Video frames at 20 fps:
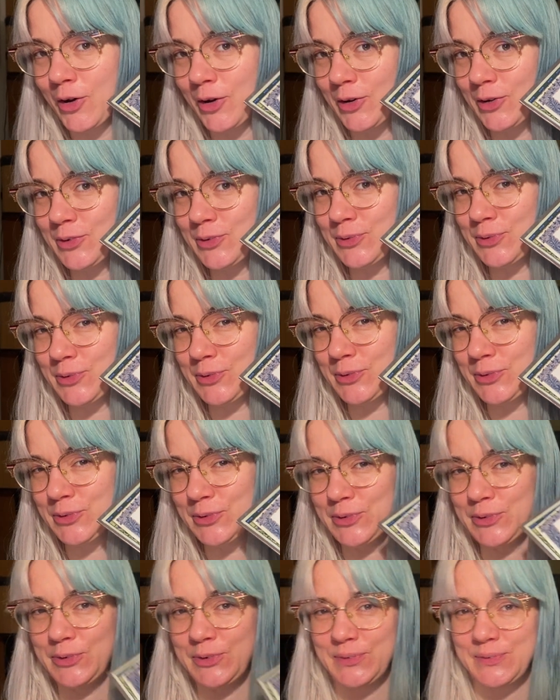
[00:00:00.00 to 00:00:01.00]

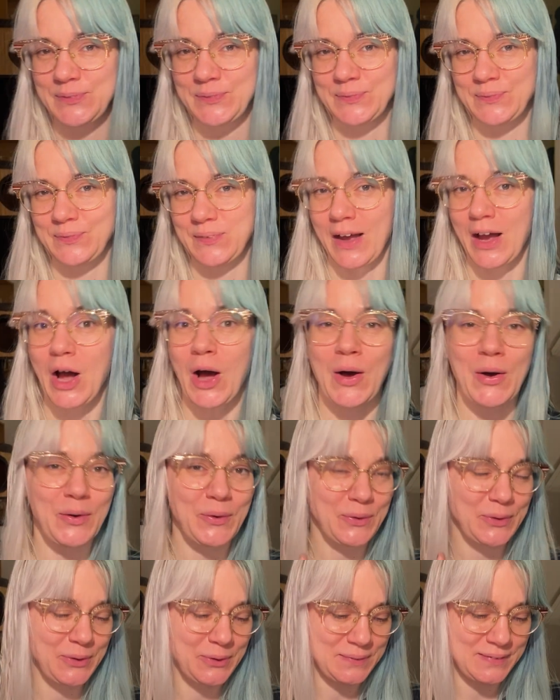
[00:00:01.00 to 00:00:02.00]
Ooh.
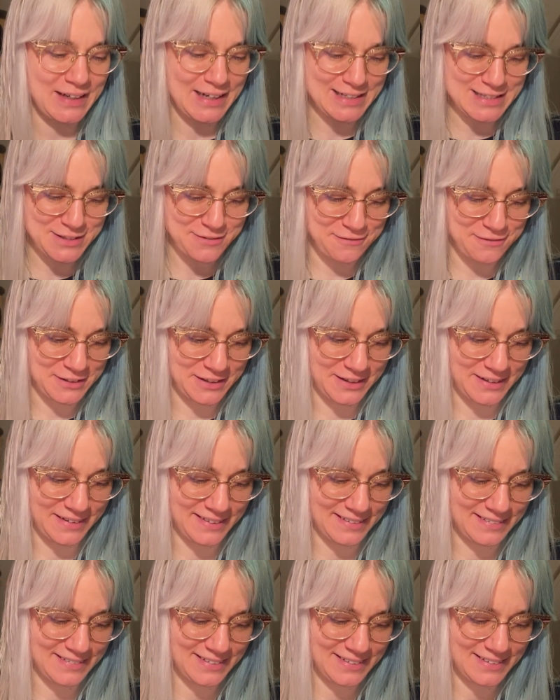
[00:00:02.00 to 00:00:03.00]
Ooh, that's
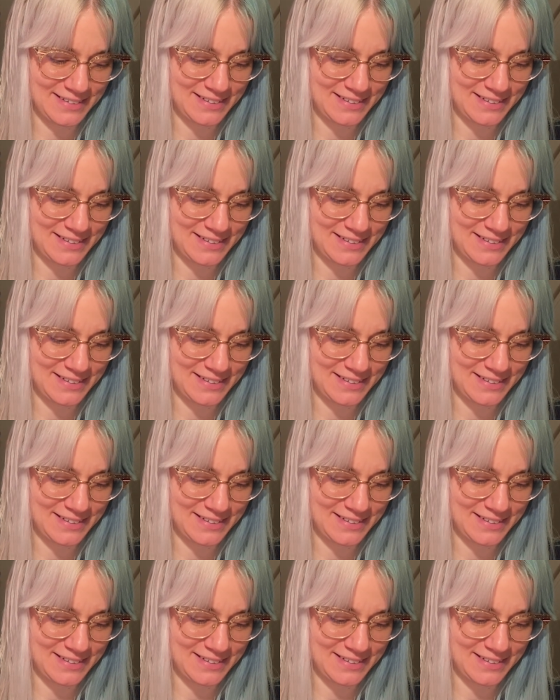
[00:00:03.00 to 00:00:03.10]
fun.